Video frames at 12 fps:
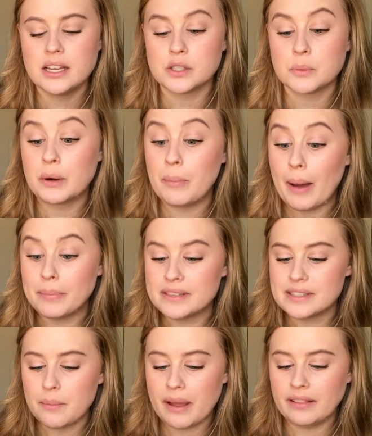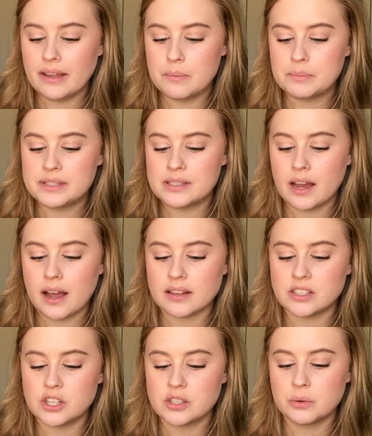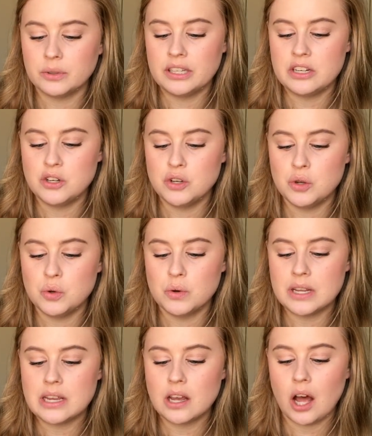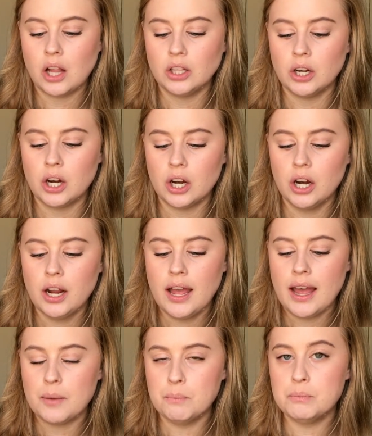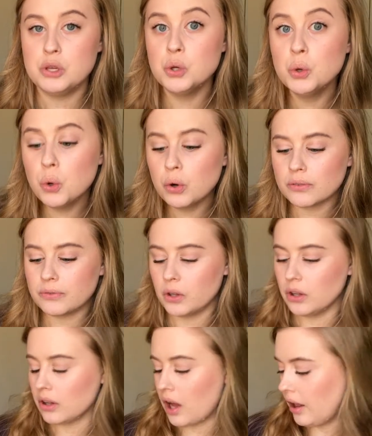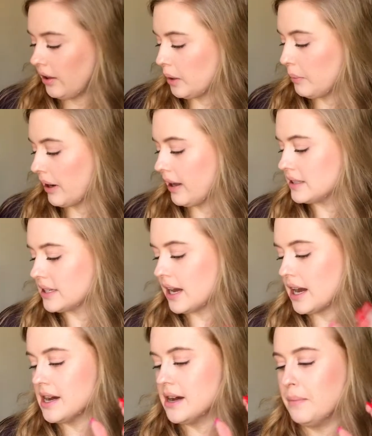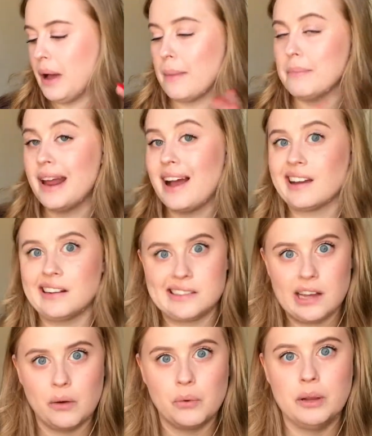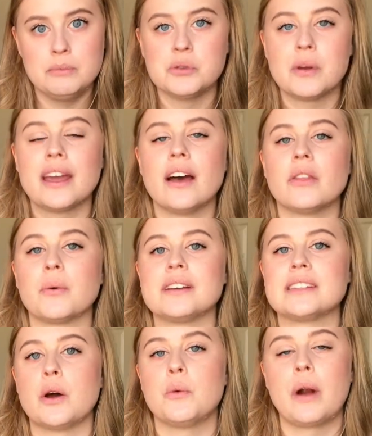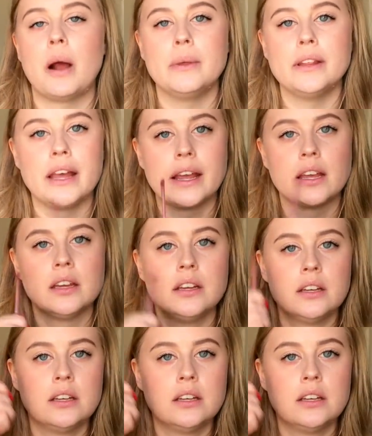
So I'm gonna pop this on my lips. It's just a really nudie color, beautiful color, but I'm not gonna talk while I'm doing it, otherwise I will probably like